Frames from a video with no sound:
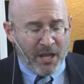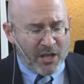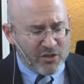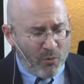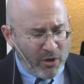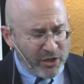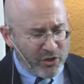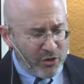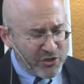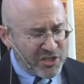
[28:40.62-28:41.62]
And so I want to
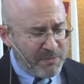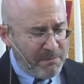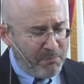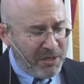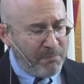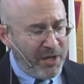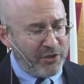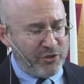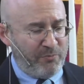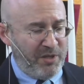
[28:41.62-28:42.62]
encourage us to be big
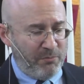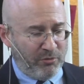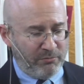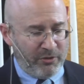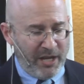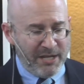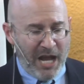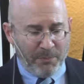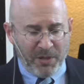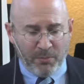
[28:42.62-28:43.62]
picture people, okay?
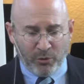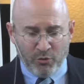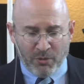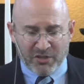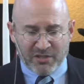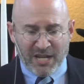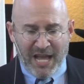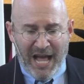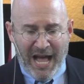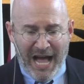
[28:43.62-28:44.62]
Not people who must
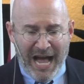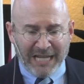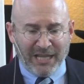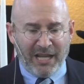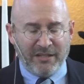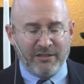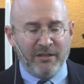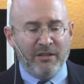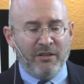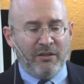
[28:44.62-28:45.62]
highlight,
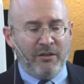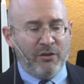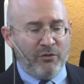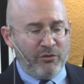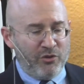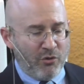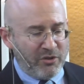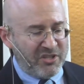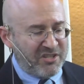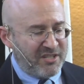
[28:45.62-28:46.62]
you know,
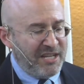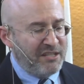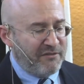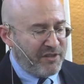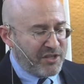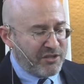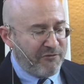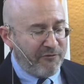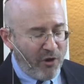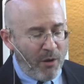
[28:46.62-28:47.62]
your distinctiveness
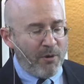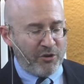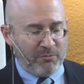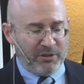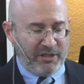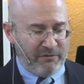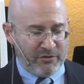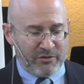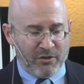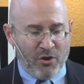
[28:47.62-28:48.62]
from other
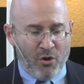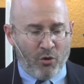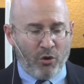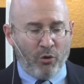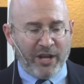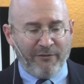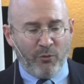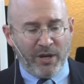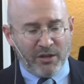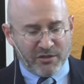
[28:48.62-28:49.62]
believers or hold
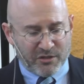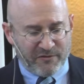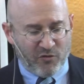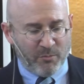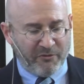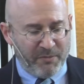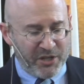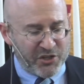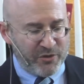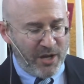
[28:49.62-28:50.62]
everyone else's form of
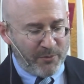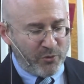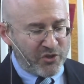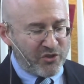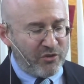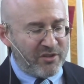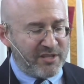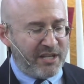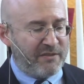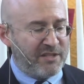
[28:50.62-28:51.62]
ministry up to a certain
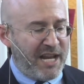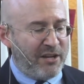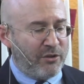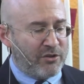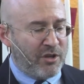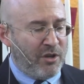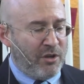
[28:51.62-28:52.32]
set of standards